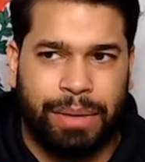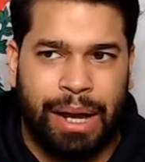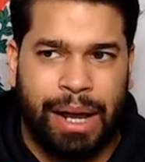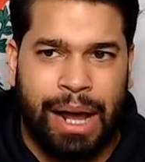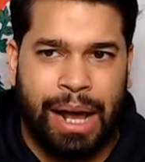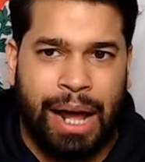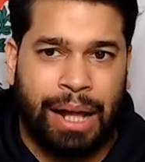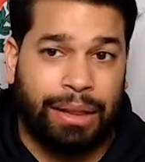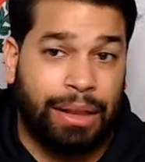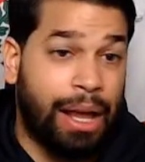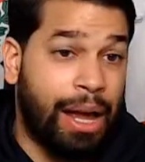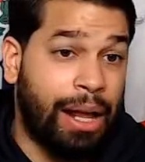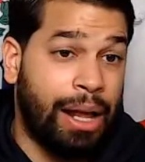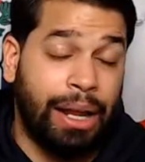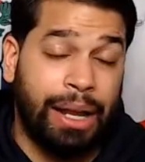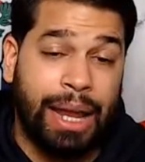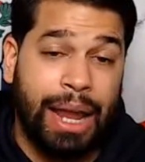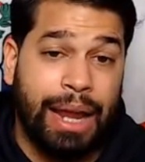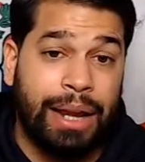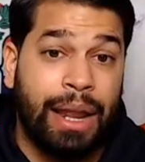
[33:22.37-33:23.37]
I
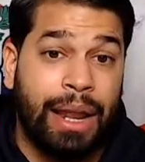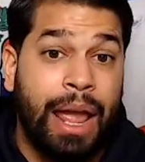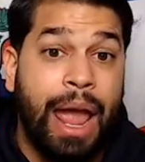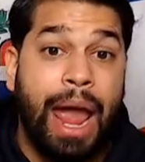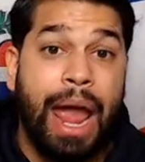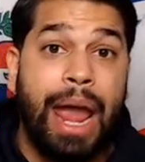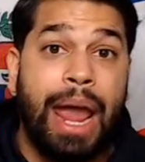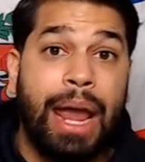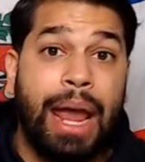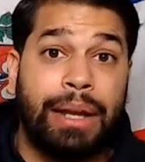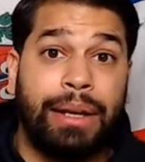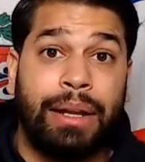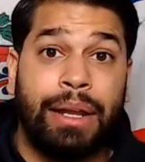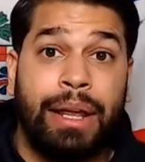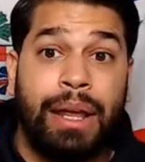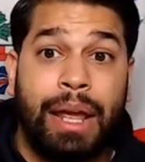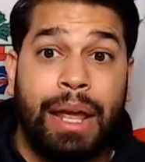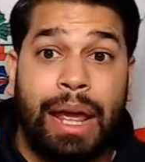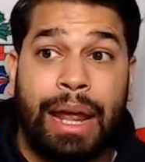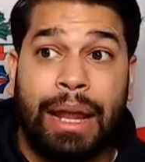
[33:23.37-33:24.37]
again and.
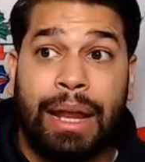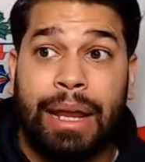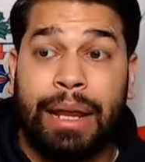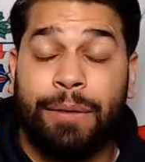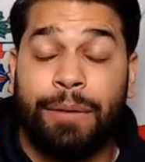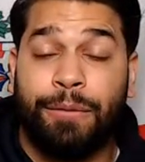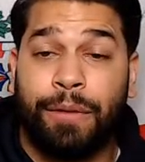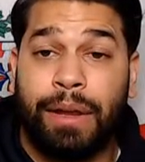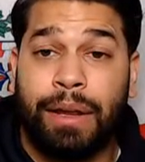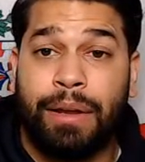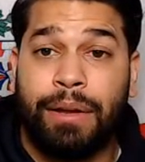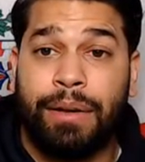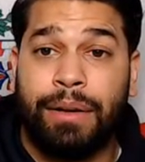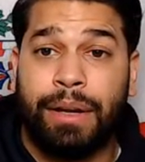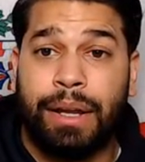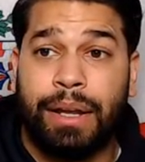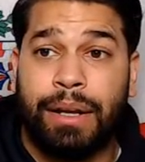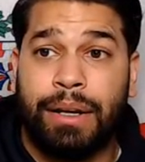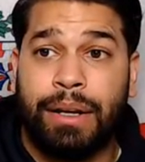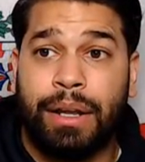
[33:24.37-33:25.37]
If
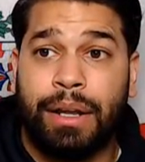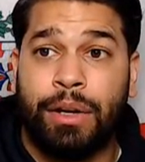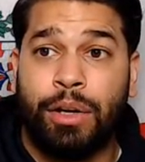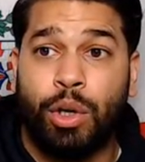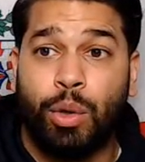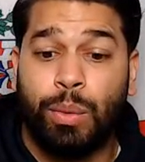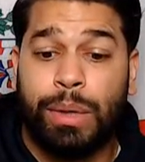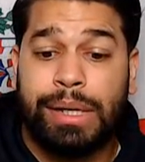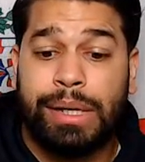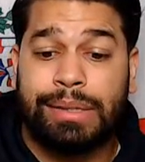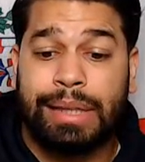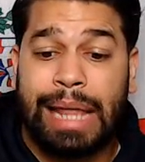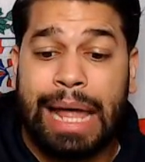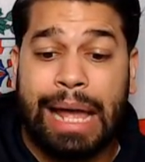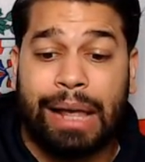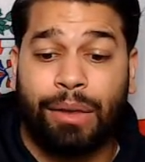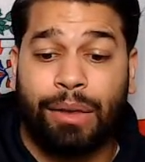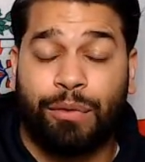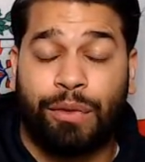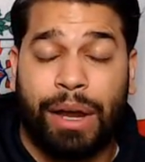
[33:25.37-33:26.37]
in Inoue's
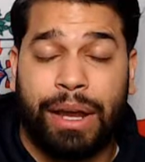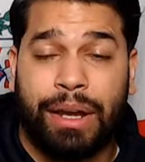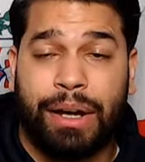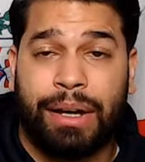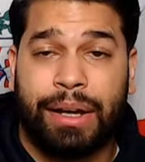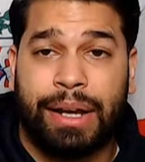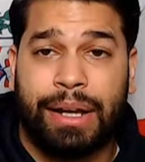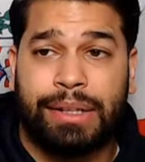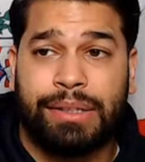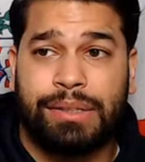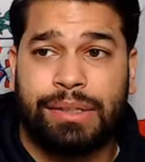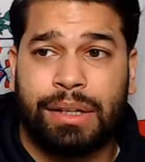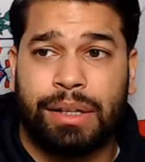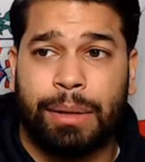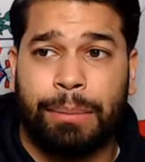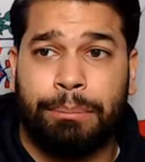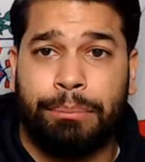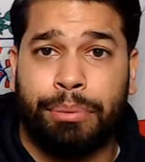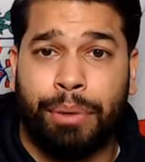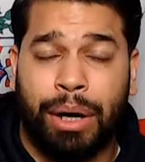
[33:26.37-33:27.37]
last fight against
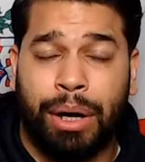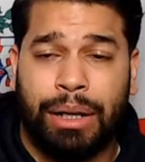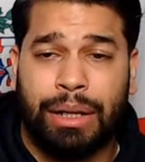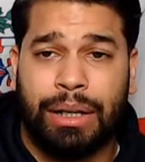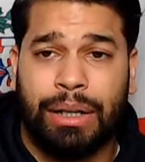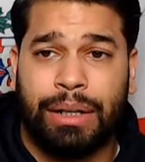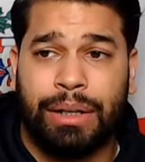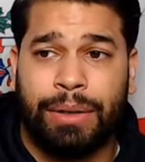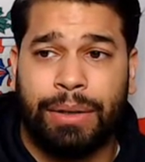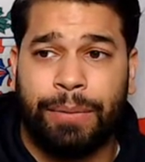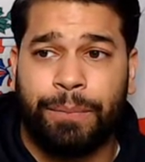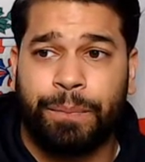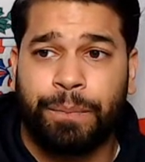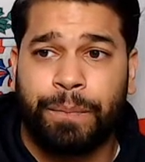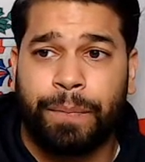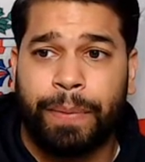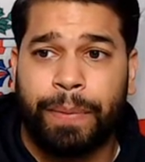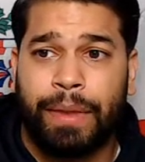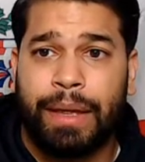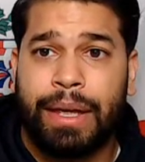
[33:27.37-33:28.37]
Butler,
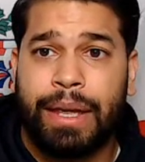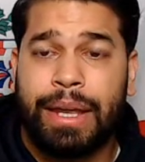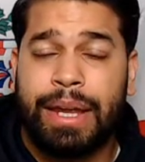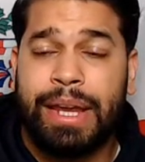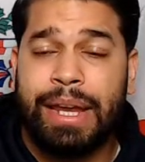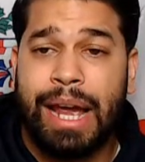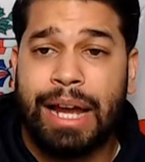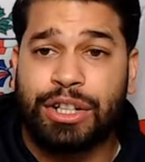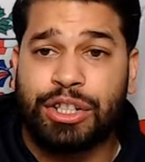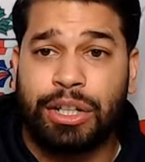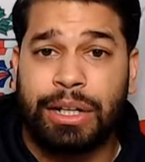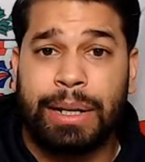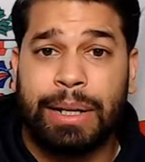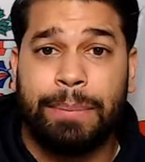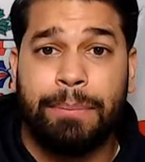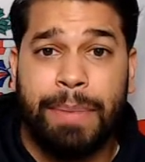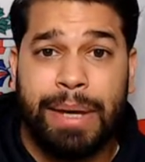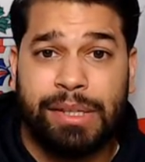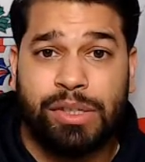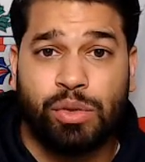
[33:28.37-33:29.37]
he actually
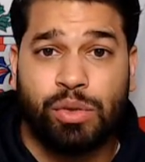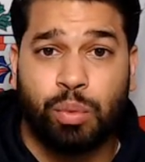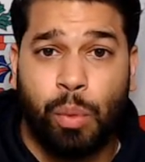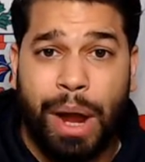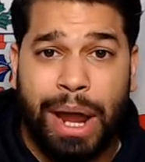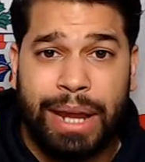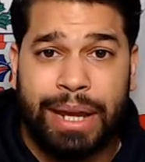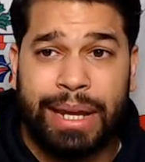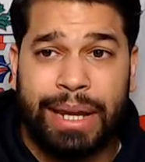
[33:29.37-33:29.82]
missed weight.